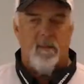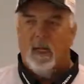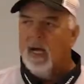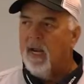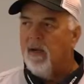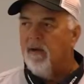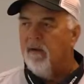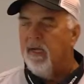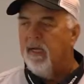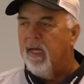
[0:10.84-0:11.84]
I got a
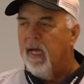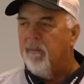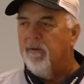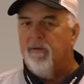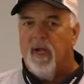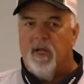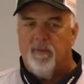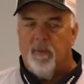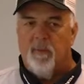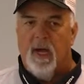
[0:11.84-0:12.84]
degree in animal science
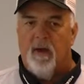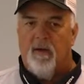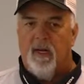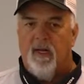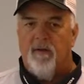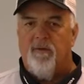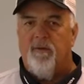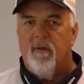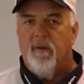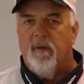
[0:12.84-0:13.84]
with a minor in English,
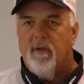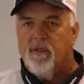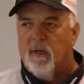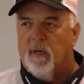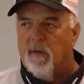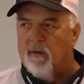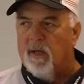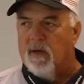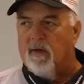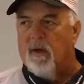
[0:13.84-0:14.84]
so I could learn
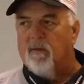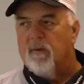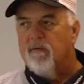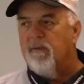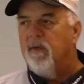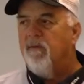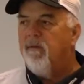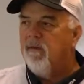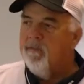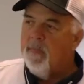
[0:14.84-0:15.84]
how to talk to the fish.
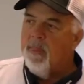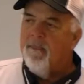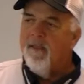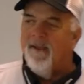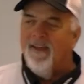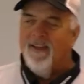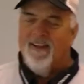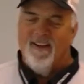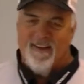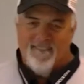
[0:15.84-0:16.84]
And
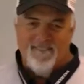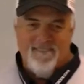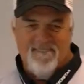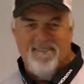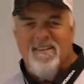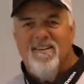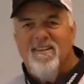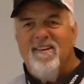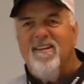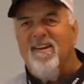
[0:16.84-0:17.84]

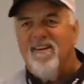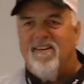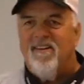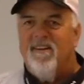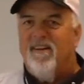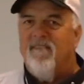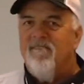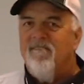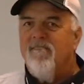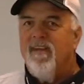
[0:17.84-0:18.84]

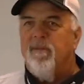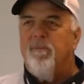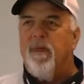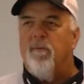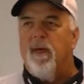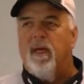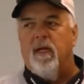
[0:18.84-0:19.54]
it's been really